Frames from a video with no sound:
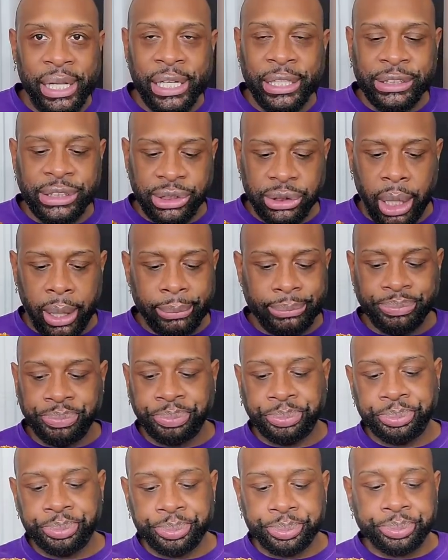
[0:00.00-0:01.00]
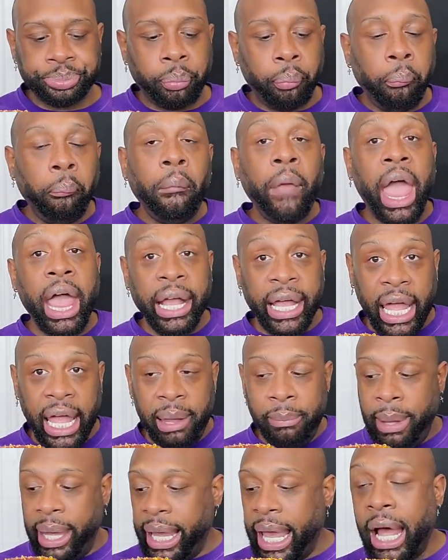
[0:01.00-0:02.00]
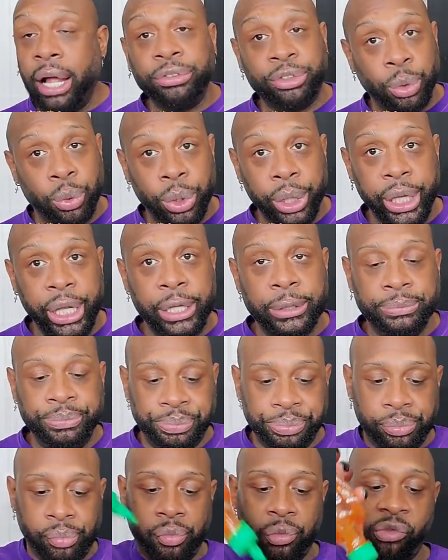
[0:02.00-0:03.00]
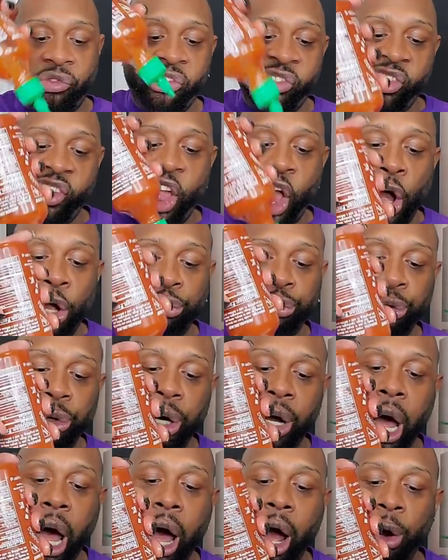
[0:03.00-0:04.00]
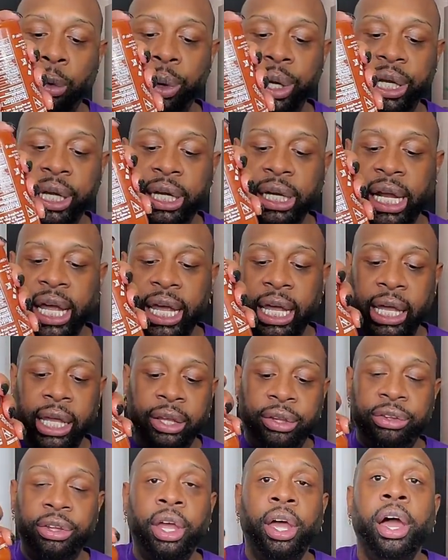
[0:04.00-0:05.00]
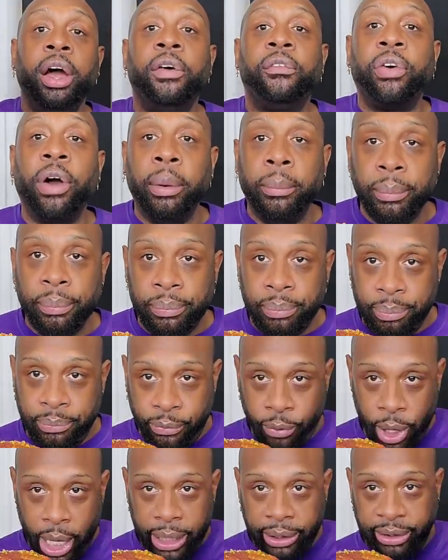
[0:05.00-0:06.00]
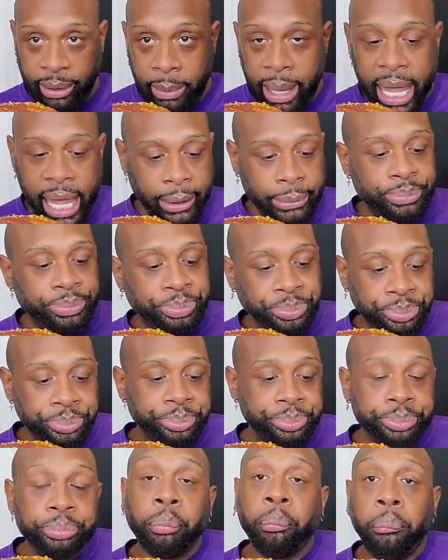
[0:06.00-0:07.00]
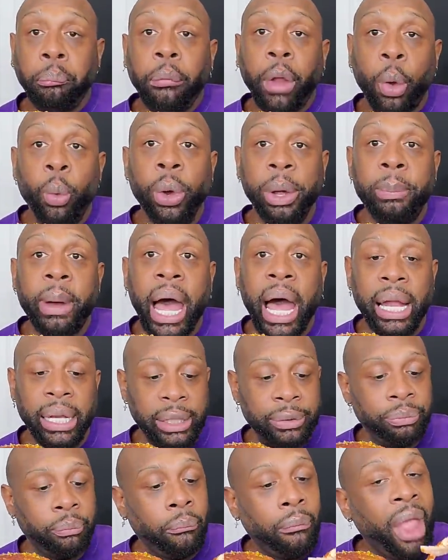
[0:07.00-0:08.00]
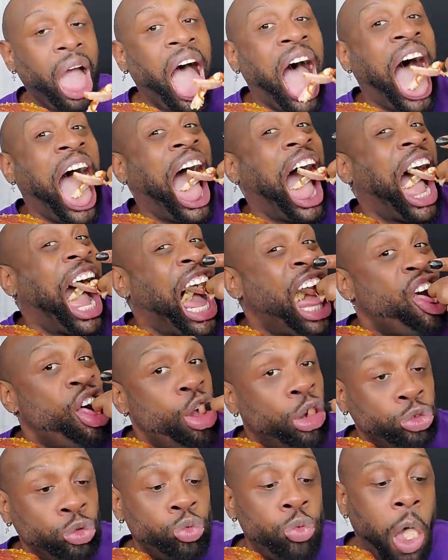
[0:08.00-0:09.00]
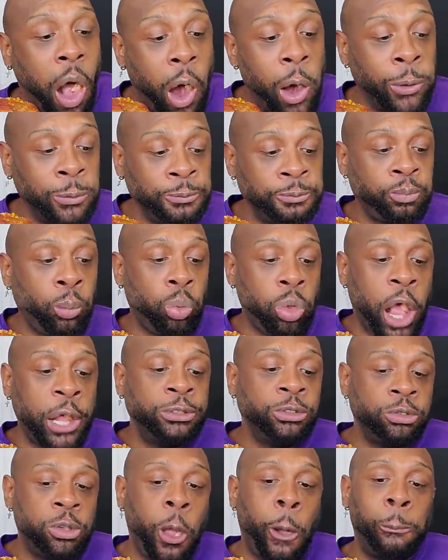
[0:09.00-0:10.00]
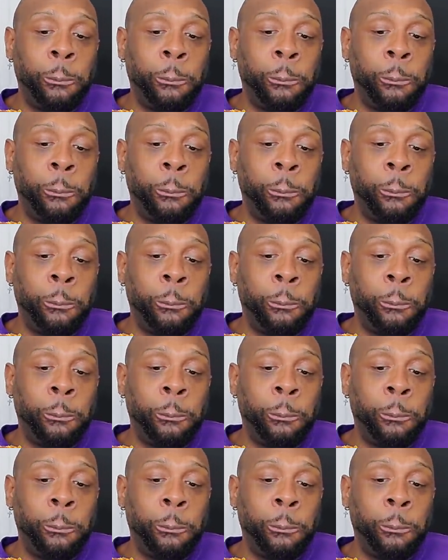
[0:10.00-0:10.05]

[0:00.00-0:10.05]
minutes and came back out to what? A truck already glazed from front to back with pollen. Mm-hmm.